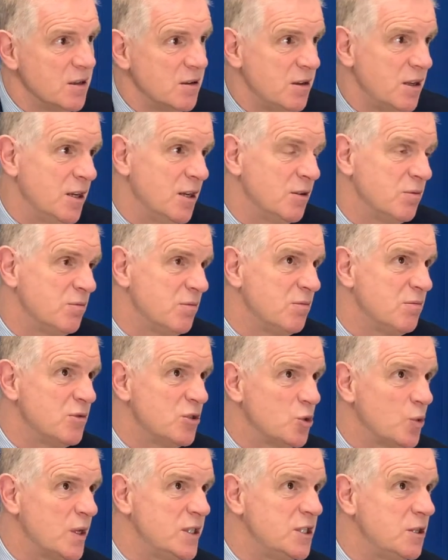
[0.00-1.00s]

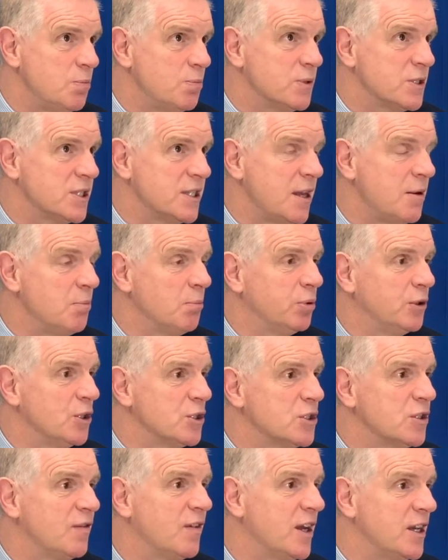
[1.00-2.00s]
20%
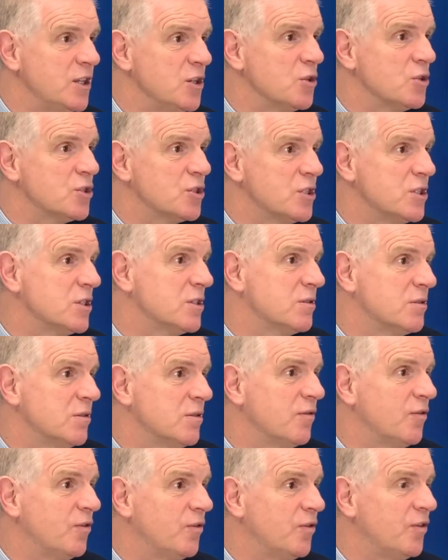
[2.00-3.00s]
plus of our youngsters.
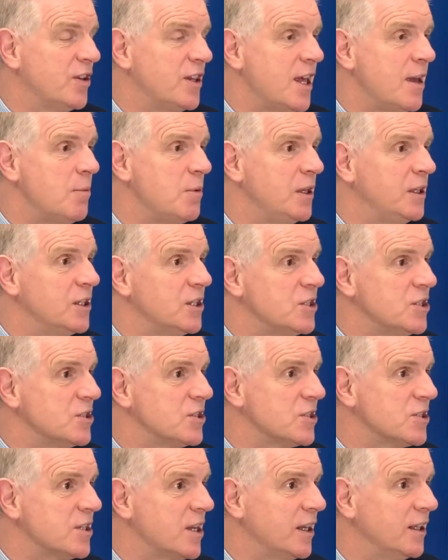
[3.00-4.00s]
For them, English is
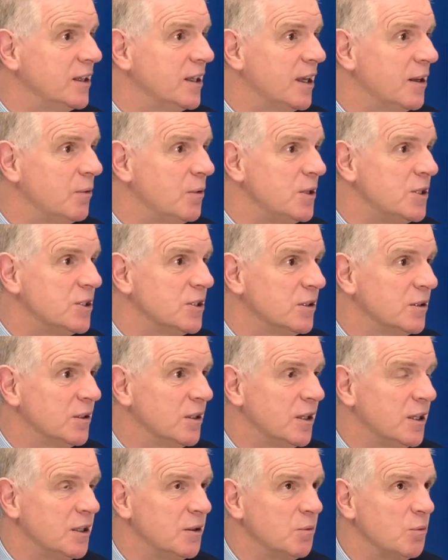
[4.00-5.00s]
a second language.
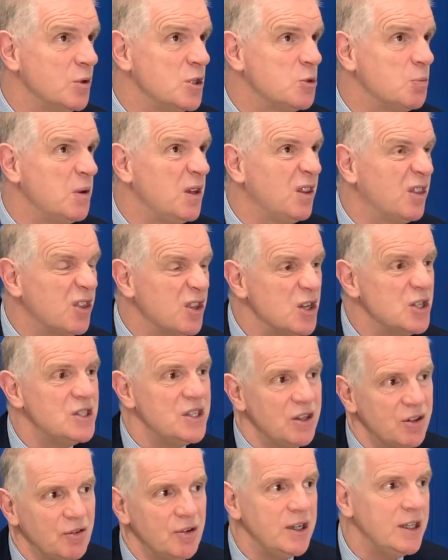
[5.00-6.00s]
We speak
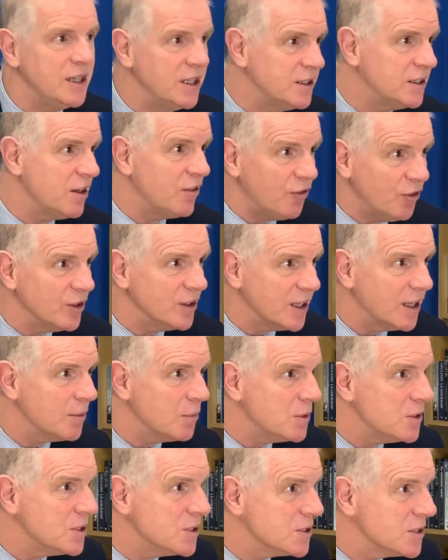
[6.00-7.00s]
33 different
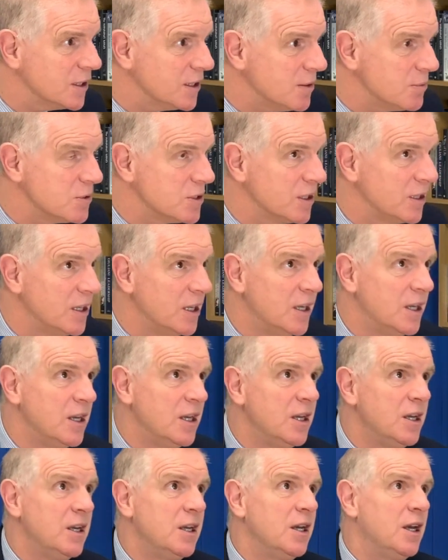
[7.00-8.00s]
languages at Lipson,
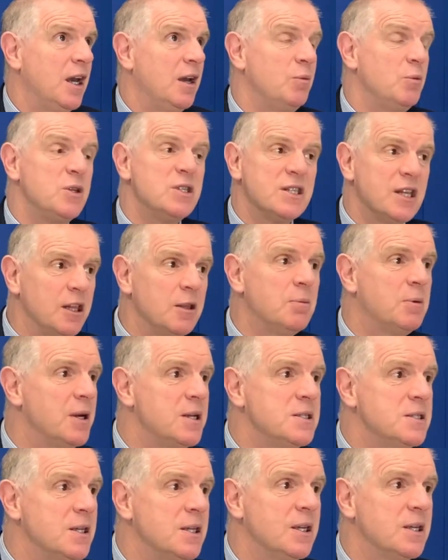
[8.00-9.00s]
and we
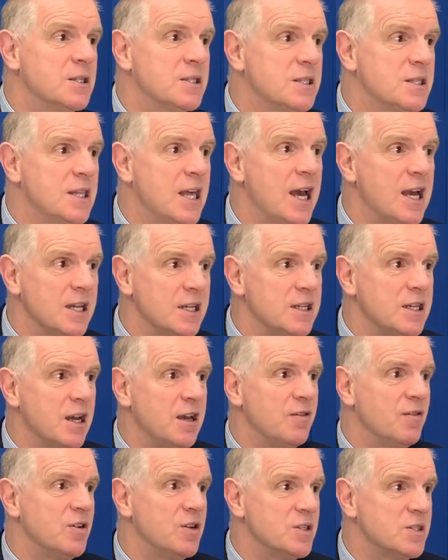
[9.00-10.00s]
celebrate it because that
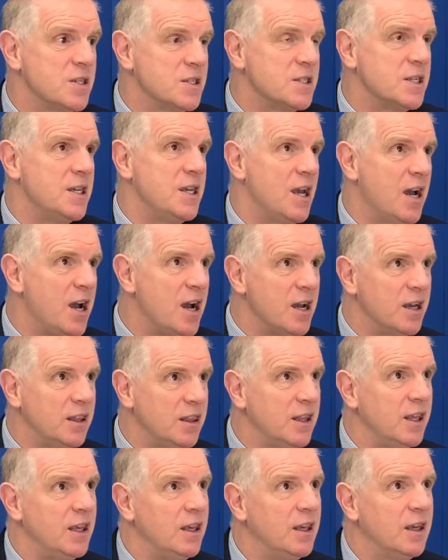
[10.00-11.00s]
diversity, I
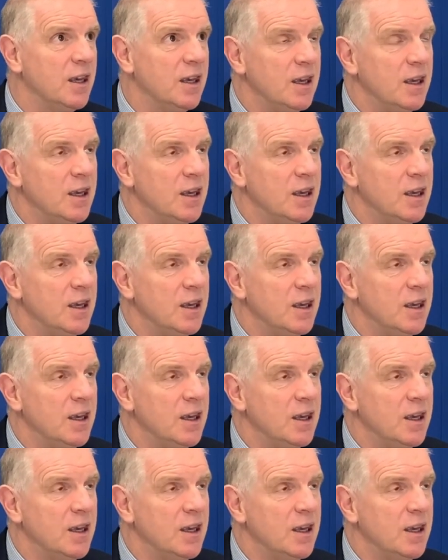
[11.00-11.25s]
think,